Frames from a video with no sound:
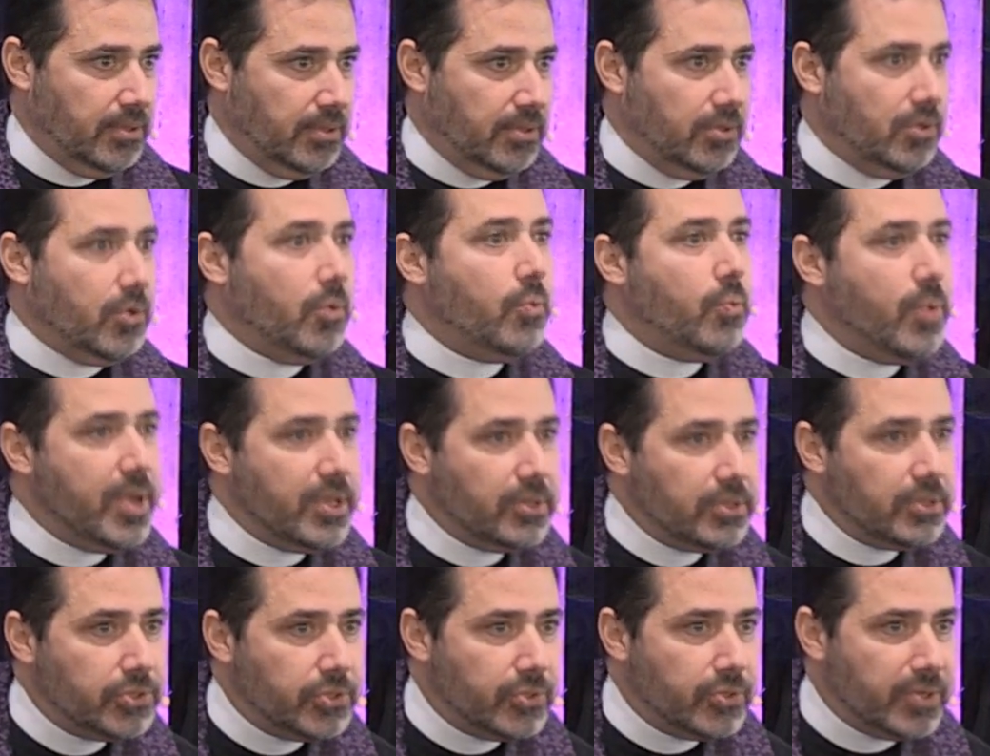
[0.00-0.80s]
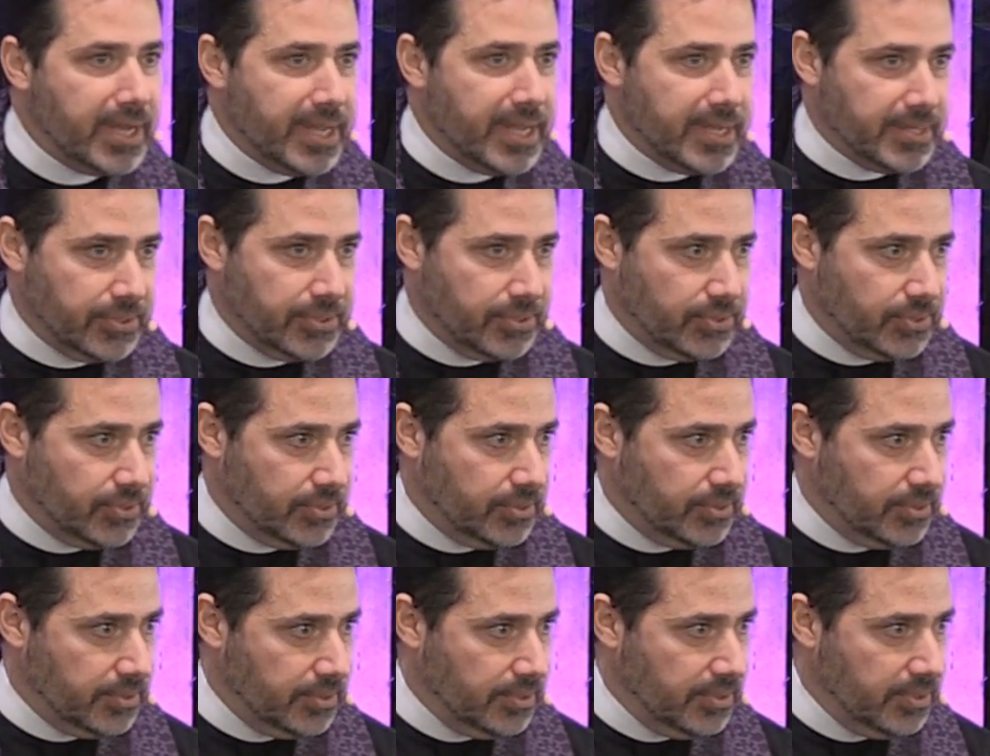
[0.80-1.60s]
The
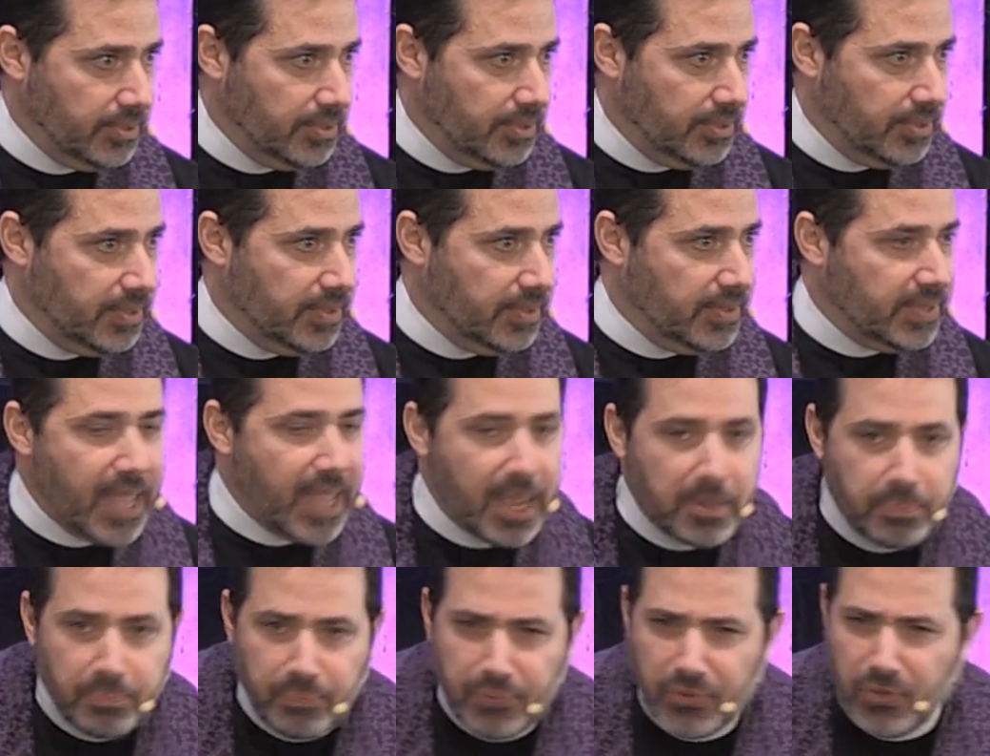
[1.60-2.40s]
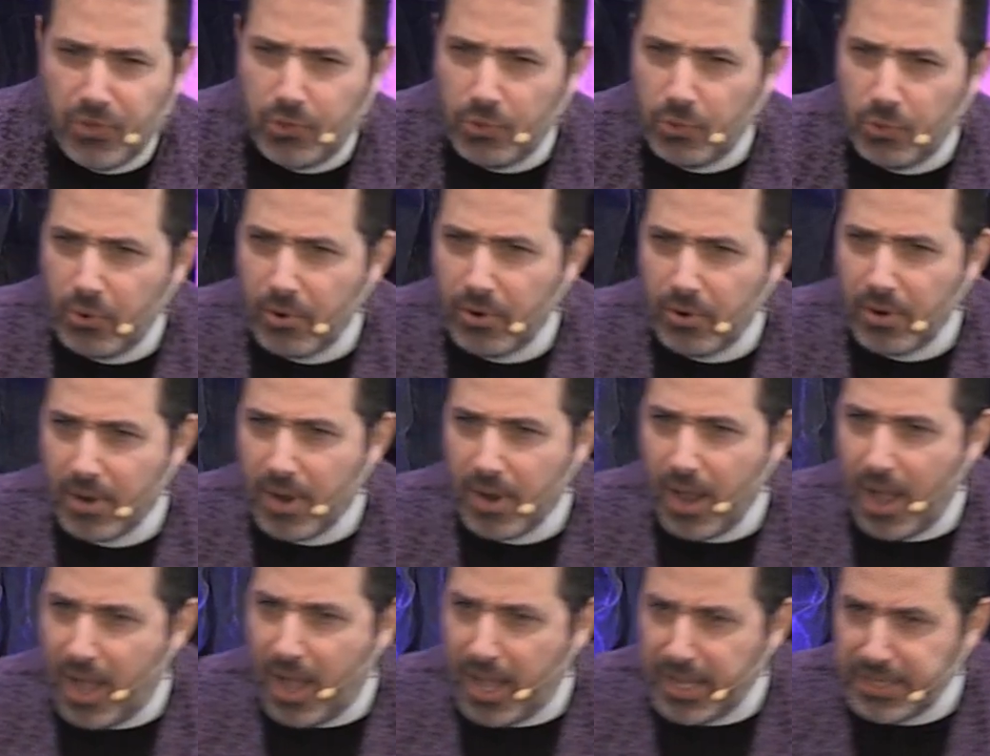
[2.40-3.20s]
wilderness, that
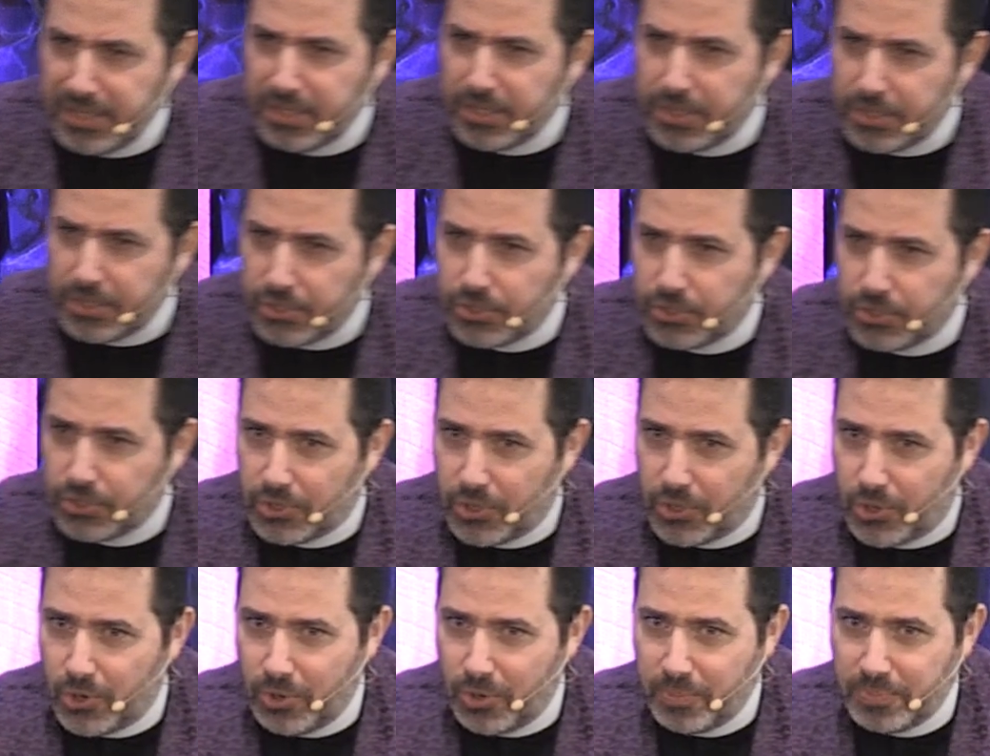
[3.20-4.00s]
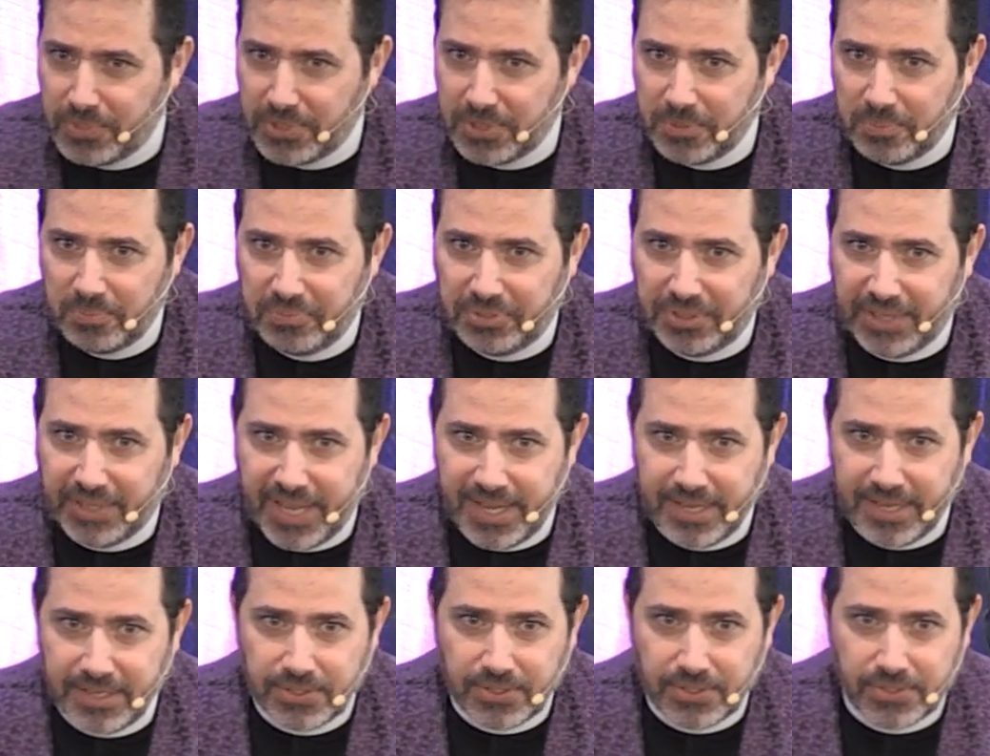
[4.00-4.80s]
pure, undisturbed
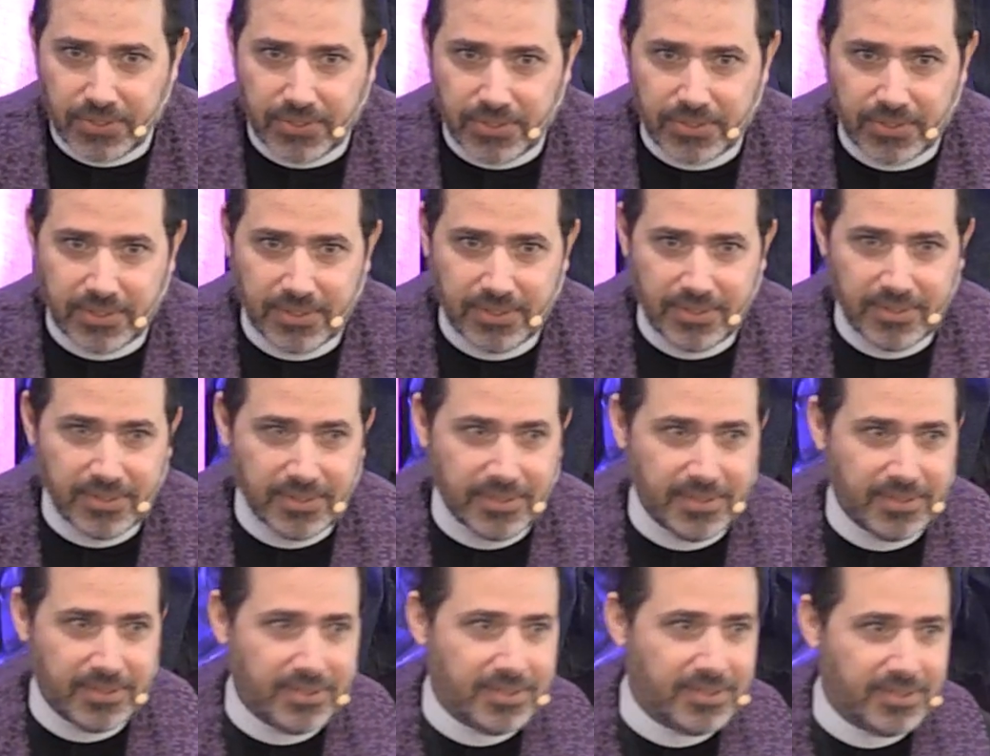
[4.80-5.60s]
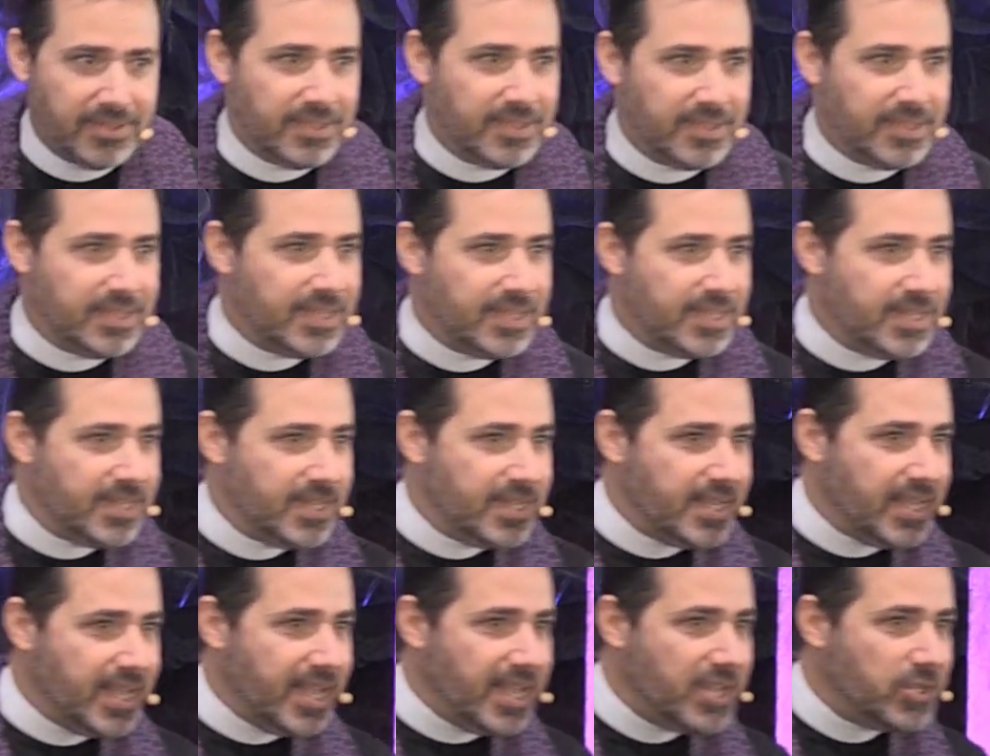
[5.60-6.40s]
place,
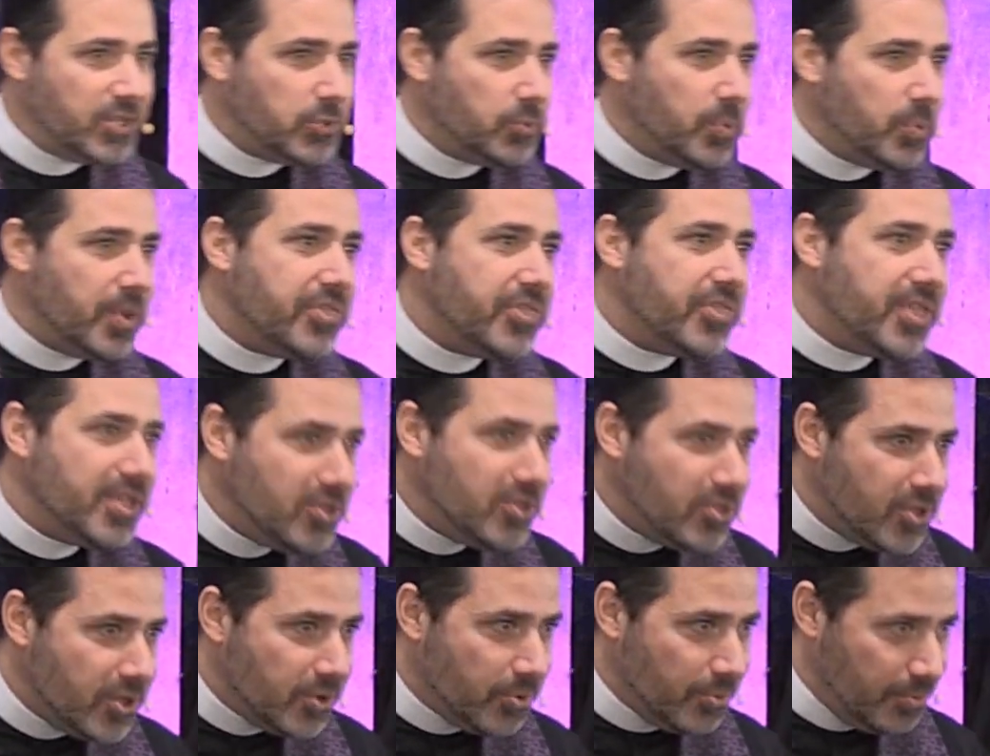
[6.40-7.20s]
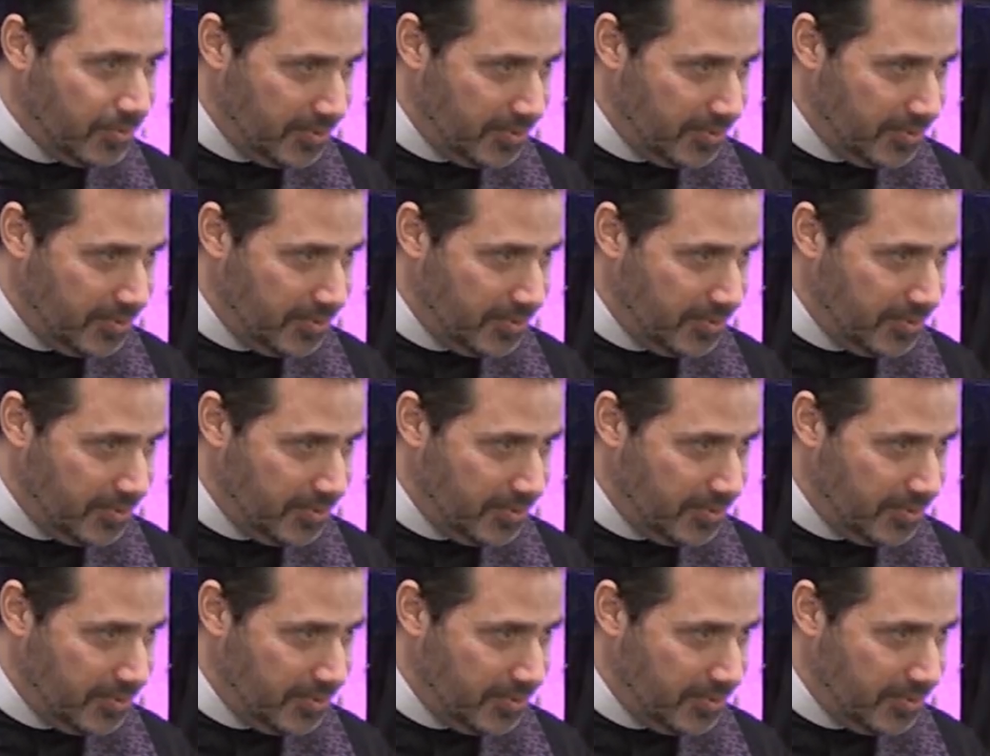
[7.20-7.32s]
is within you.